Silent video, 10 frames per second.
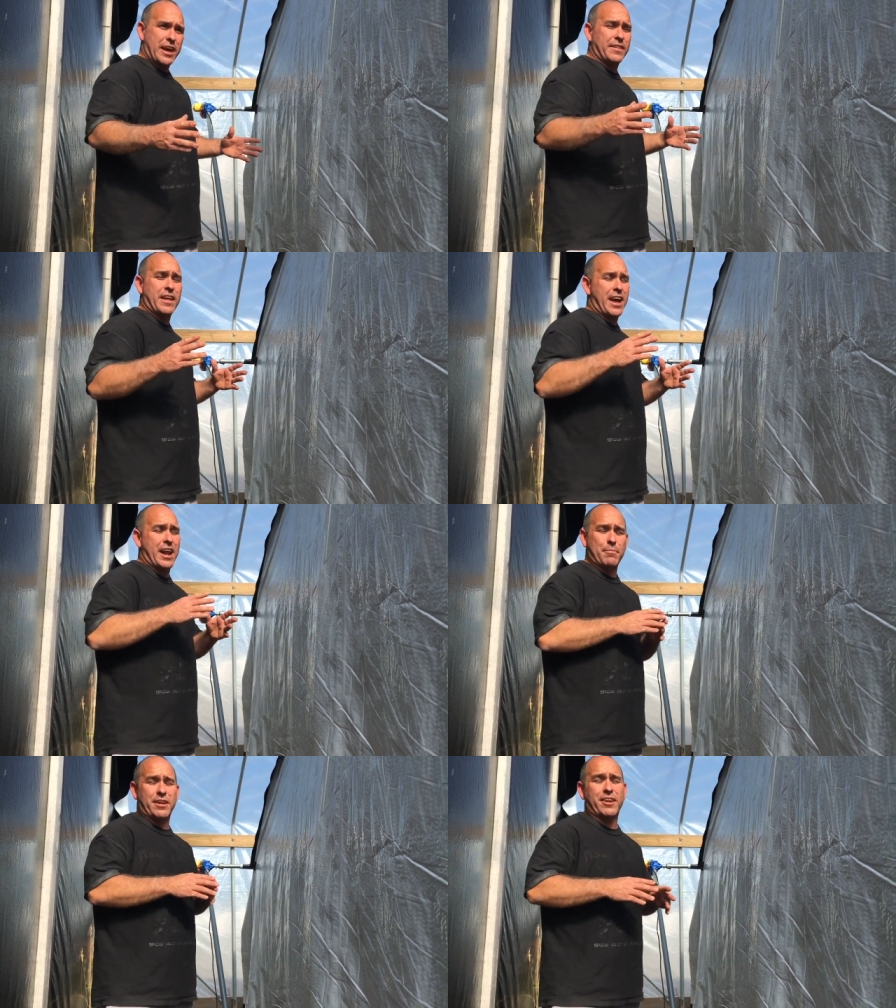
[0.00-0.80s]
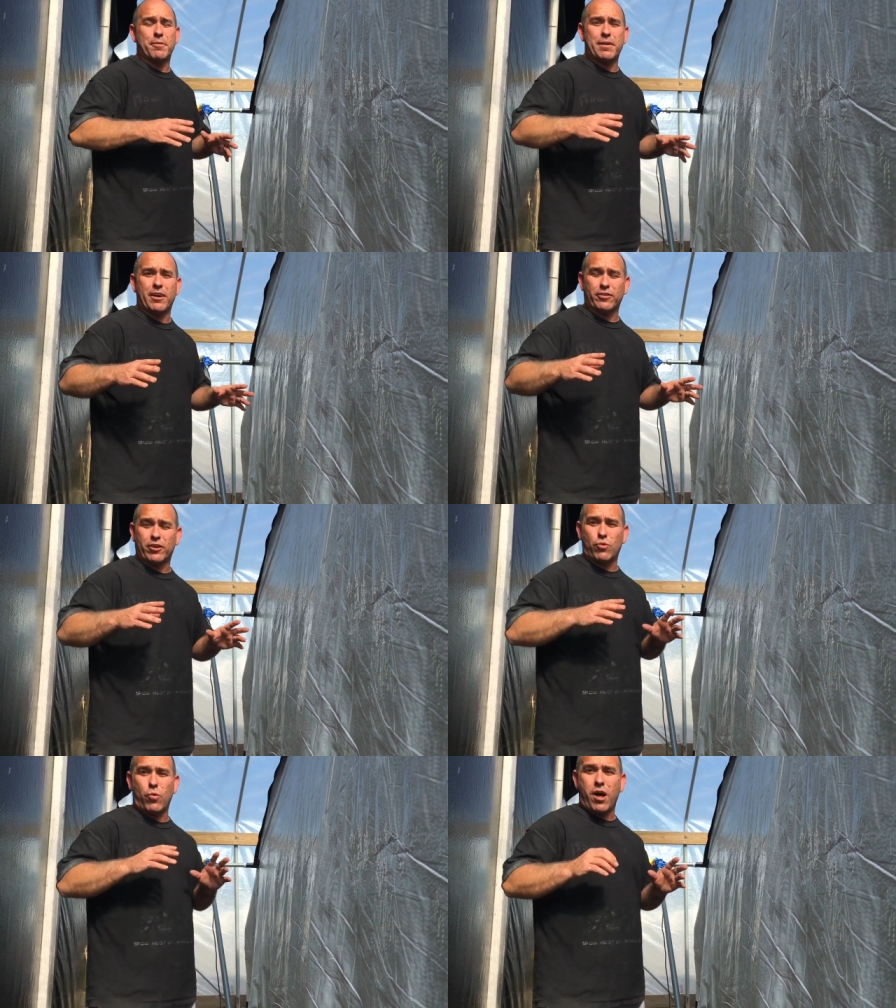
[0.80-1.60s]
and, and I'm not talking about
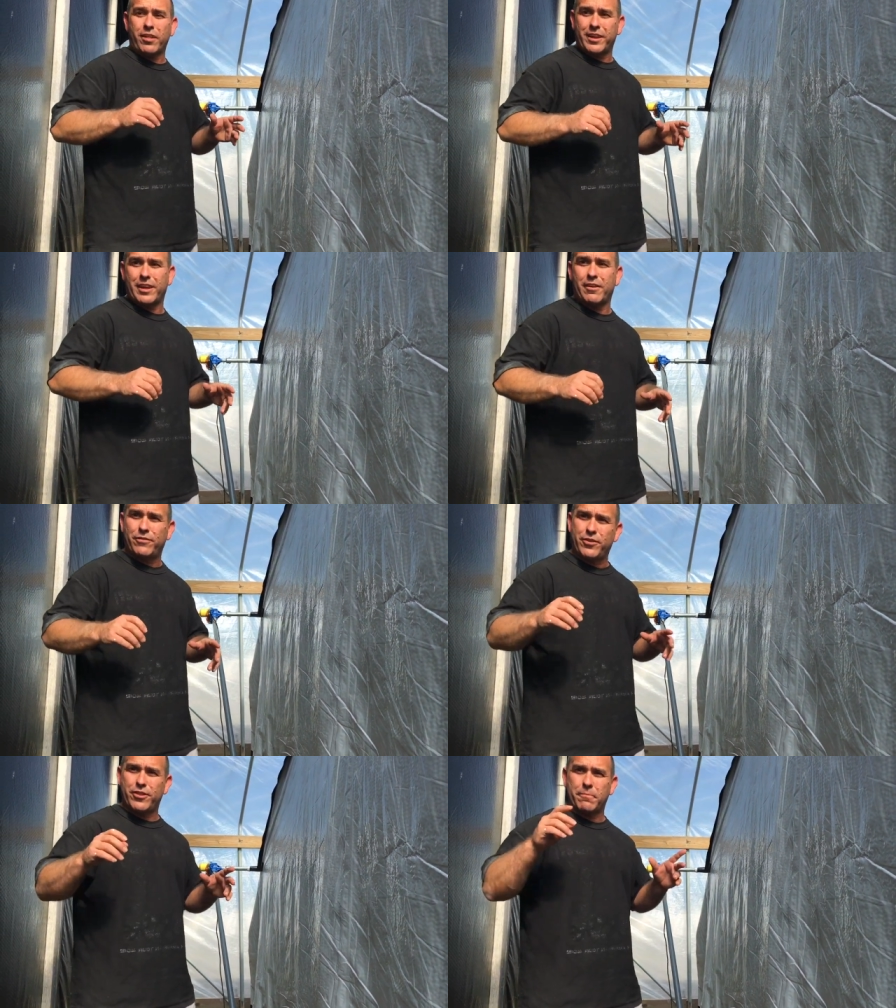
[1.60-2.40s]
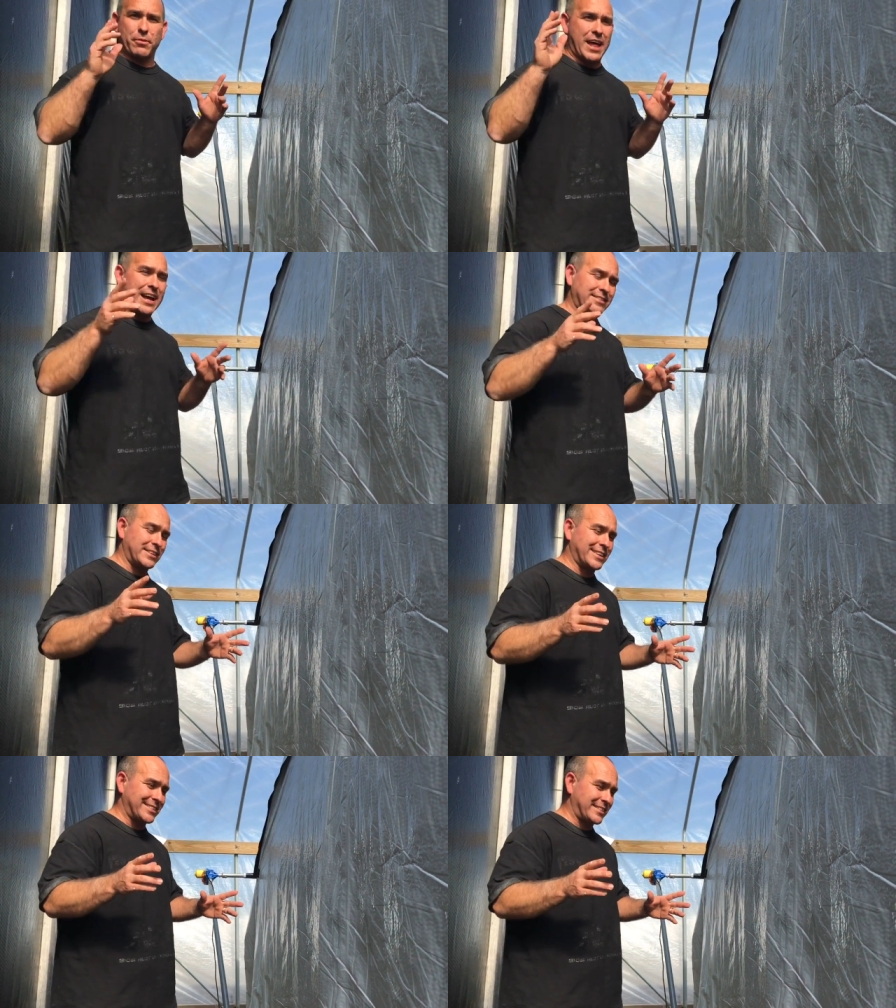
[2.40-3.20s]
the quality of the
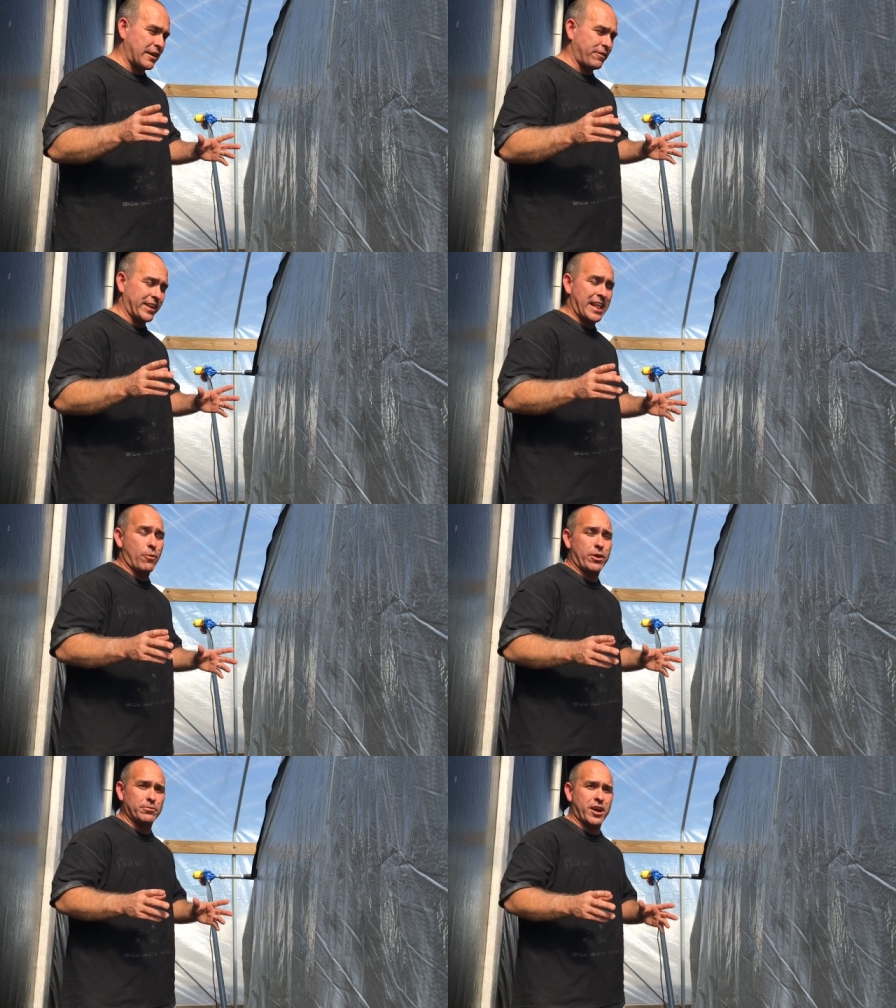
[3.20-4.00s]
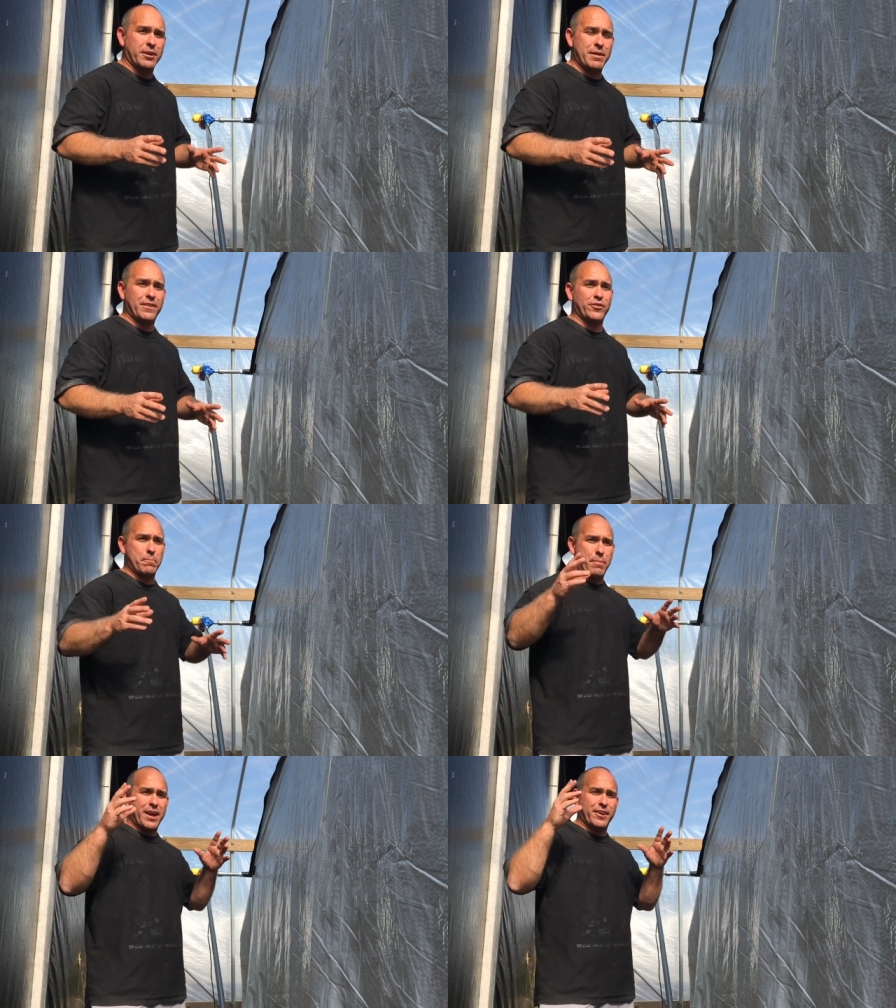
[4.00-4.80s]
plastic and stuff like that. What I'm talking about is
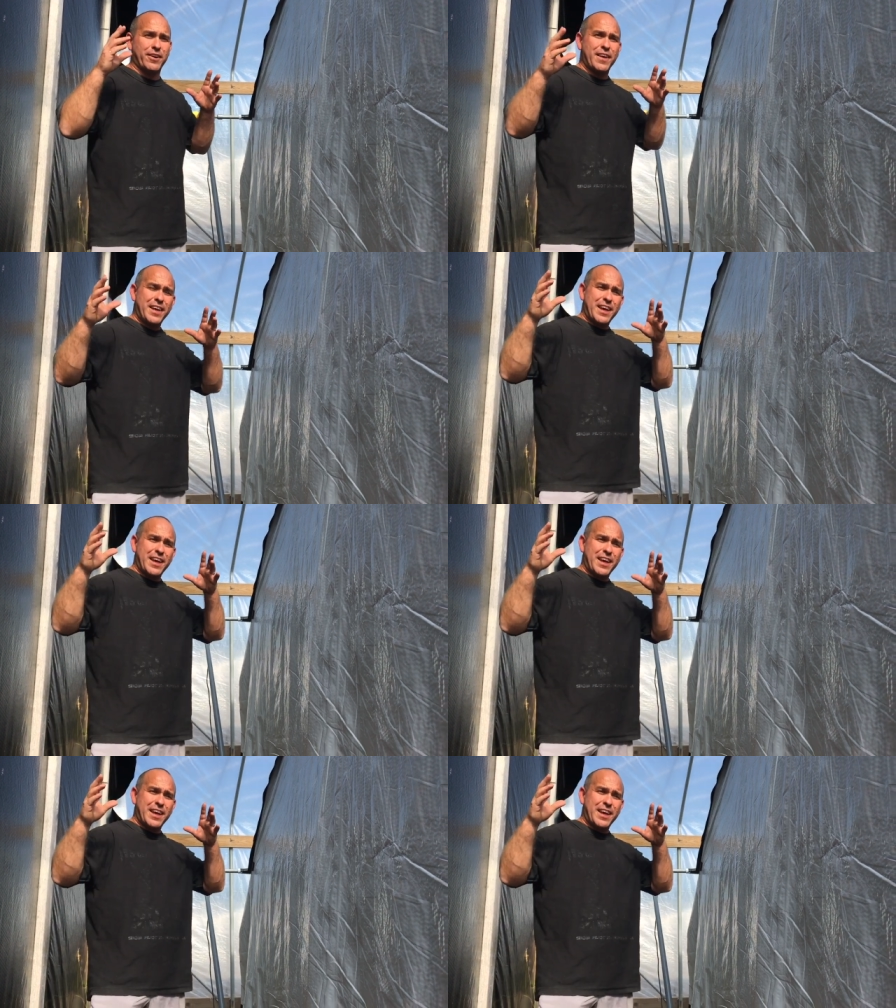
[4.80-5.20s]
the better